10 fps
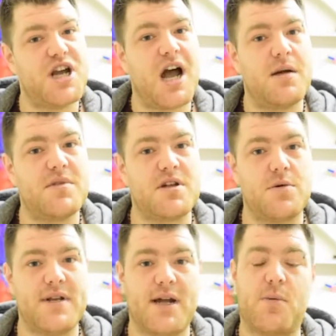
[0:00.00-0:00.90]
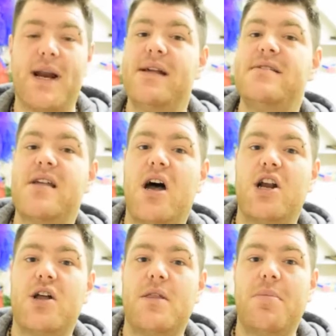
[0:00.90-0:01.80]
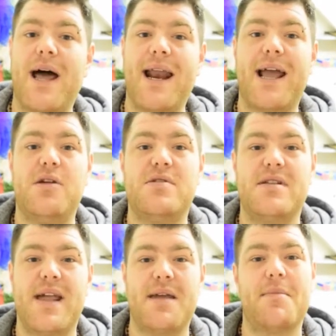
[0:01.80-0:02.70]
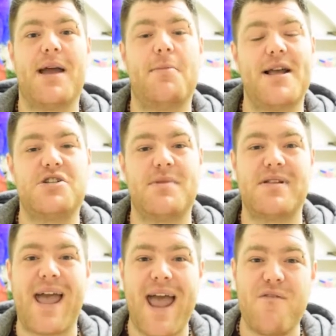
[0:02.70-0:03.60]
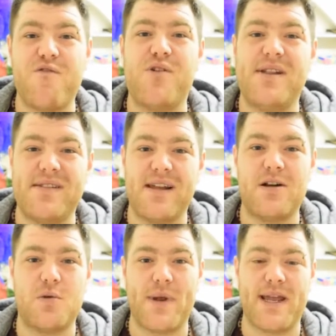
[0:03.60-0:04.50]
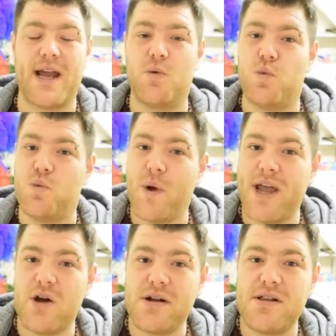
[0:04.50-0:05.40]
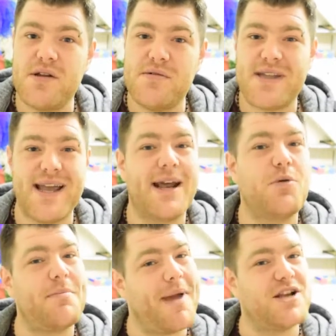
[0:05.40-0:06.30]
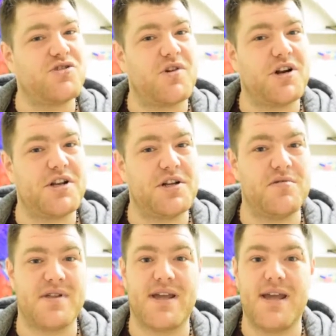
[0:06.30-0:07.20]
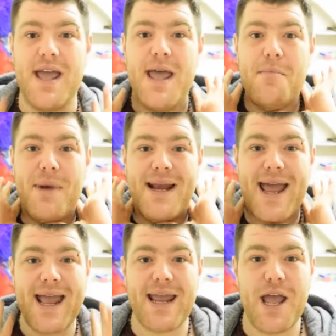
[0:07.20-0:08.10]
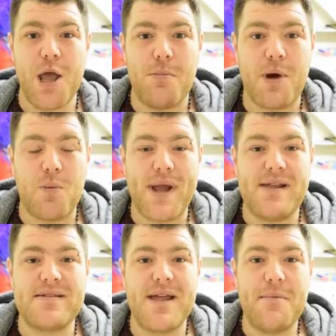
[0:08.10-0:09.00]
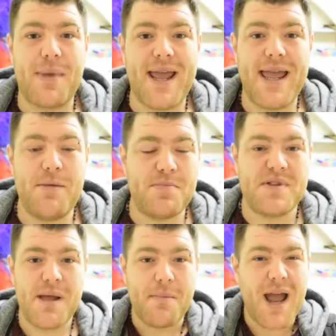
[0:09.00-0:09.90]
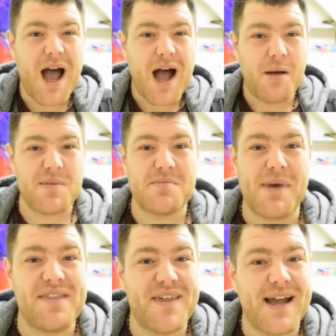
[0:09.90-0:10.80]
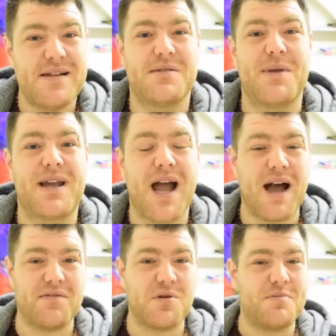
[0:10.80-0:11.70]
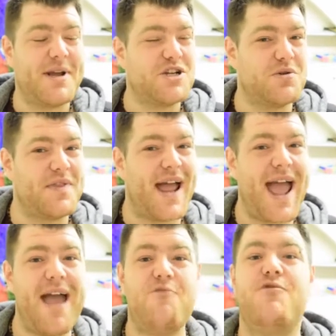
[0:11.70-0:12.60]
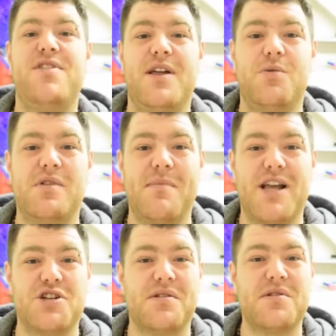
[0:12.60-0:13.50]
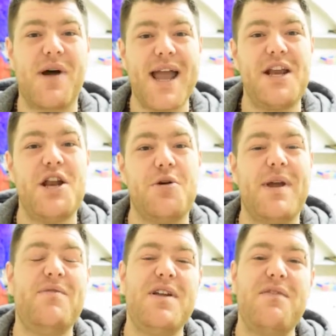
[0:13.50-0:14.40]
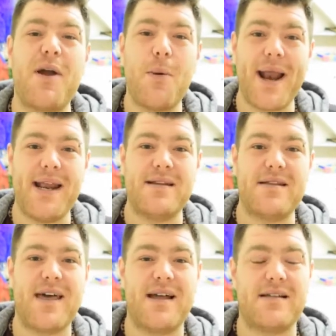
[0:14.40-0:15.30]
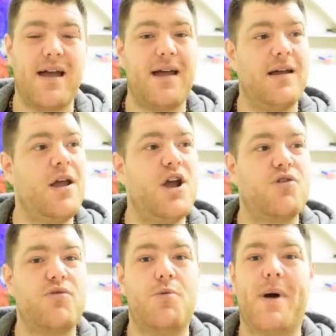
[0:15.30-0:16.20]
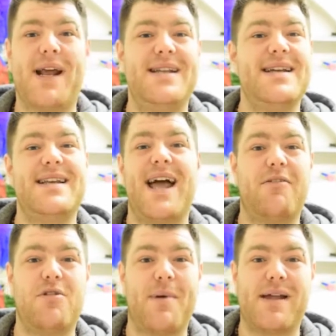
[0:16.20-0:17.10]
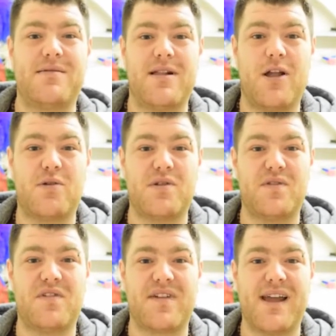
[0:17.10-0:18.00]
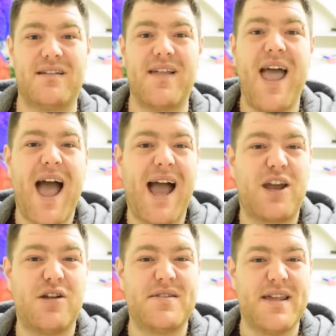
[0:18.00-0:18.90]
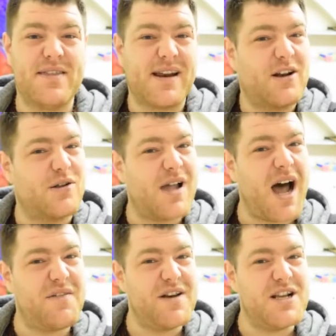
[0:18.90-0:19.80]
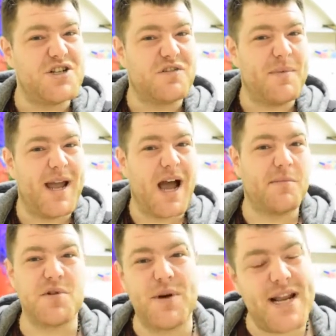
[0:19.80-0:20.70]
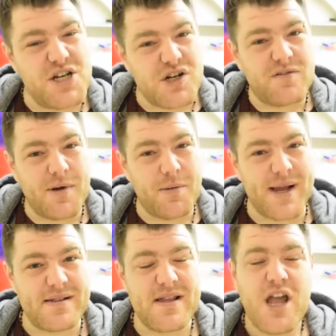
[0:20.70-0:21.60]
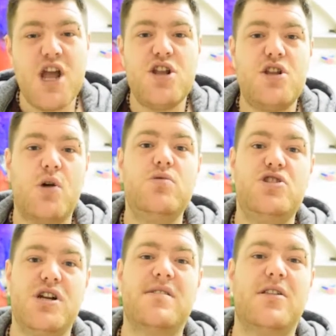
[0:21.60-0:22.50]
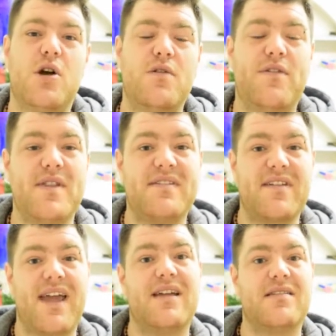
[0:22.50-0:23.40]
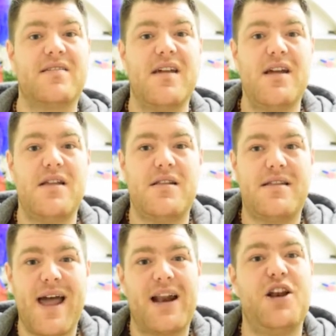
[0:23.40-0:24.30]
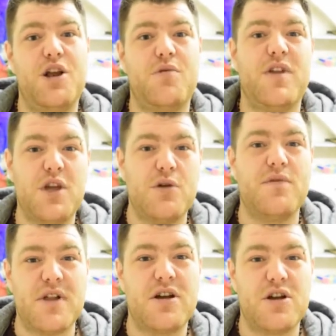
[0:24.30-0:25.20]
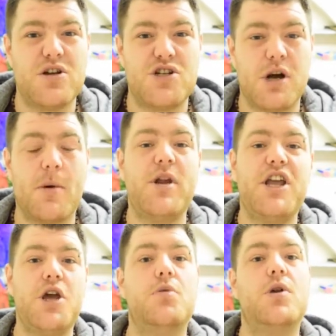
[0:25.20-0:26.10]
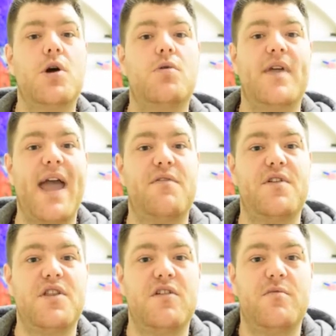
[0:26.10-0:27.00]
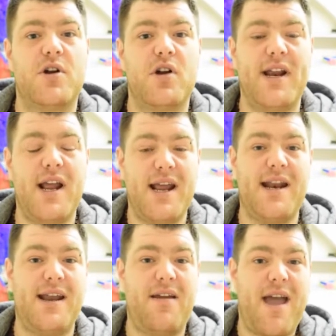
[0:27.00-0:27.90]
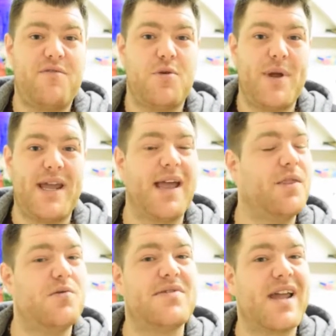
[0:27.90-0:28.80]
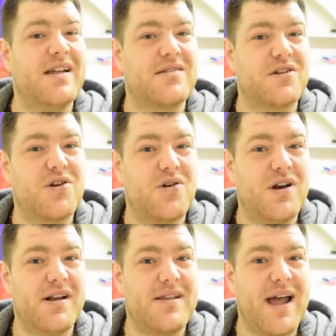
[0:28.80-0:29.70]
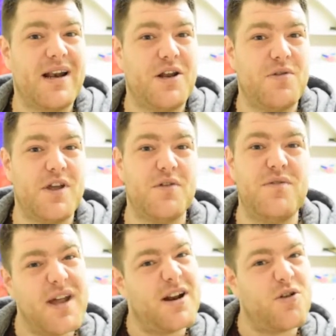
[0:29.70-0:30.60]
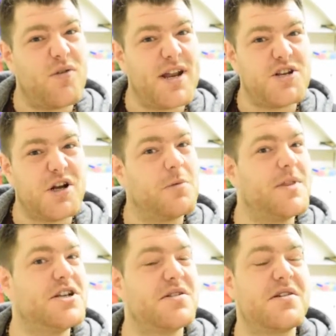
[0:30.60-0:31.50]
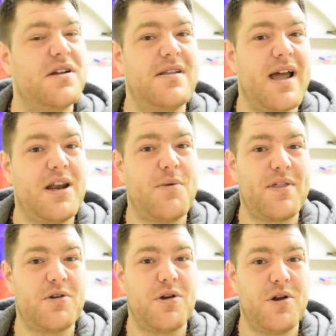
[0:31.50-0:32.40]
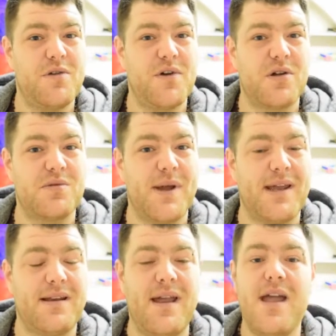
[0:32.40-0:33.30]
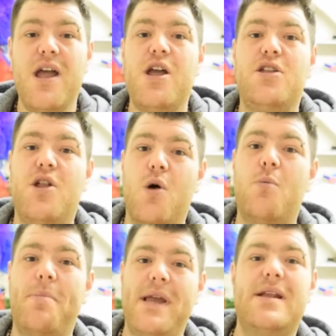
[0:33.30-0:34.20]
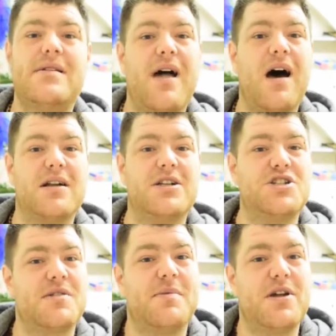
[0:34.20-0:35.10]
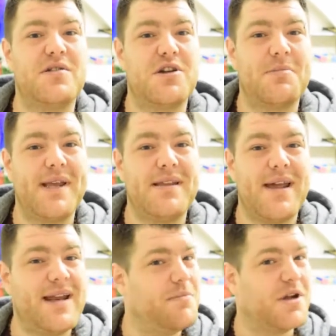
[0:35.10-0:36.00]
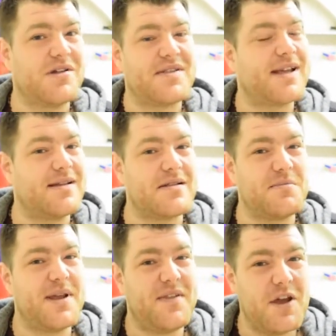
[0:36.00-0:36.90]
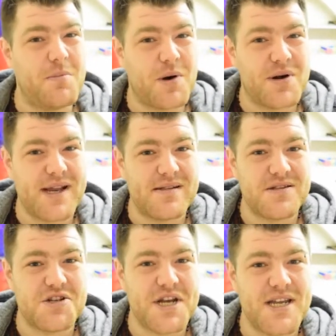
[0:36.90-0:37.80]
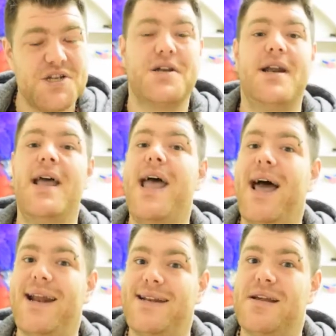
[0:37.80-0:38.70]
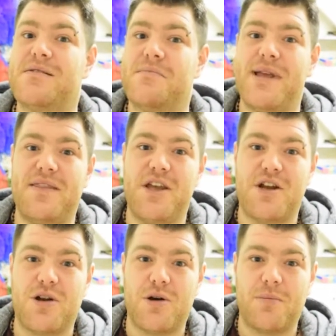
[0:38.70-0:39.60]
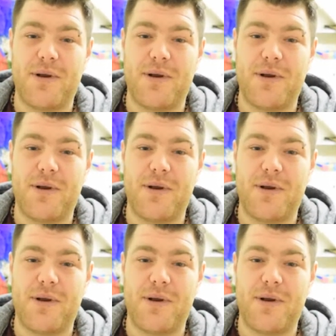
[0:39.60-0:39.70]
arms are going down. When I started on the plan, I used to take my measurements every single week. I would weigh on a Tuesday and I would measure on a Tuesday. My neck, my waist, my hips, my arms, my thighs and my calves. I would make sure that everything was measured. So I knew, even if I went into that group and I didn't have the best loss on the scales, I could see that I'd lost half an inch off my arms or an inch off my waist. Don't just look for the scales to tell you that you've done a good job. Only you know the effort that you've put in it every week, and those scales are not going to tell you that you've done a great job. They're just going to tell you whether or not you've lost weight. Don't be disheartened just because you're maintaining, because that doesn't mean that your body isn't changing, and it doesn't mean that you're not